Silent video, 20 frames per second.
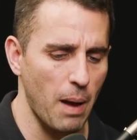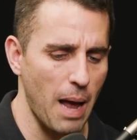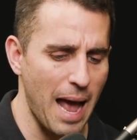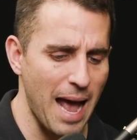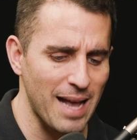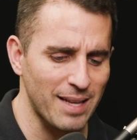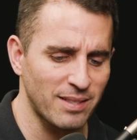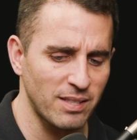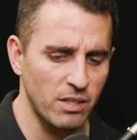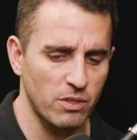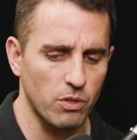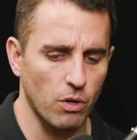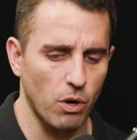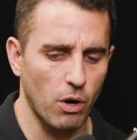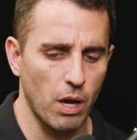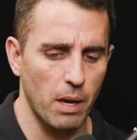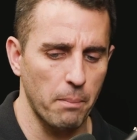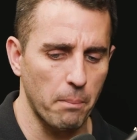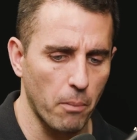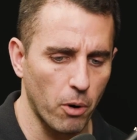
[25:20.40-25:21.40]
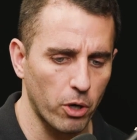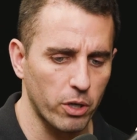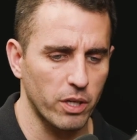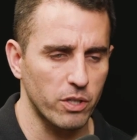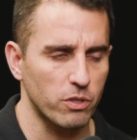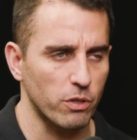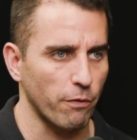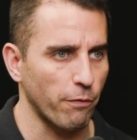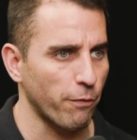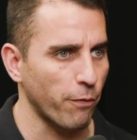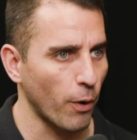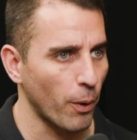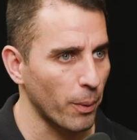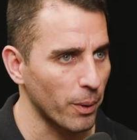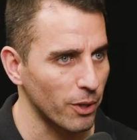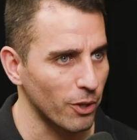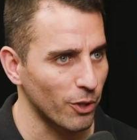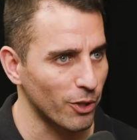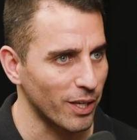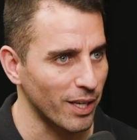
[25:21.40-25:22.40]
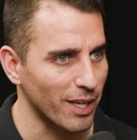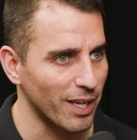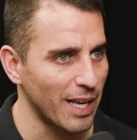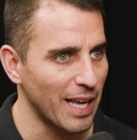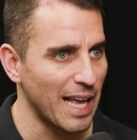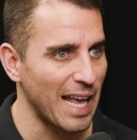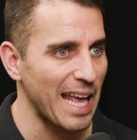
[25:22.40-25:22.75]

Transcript: assets and markets are forward looking.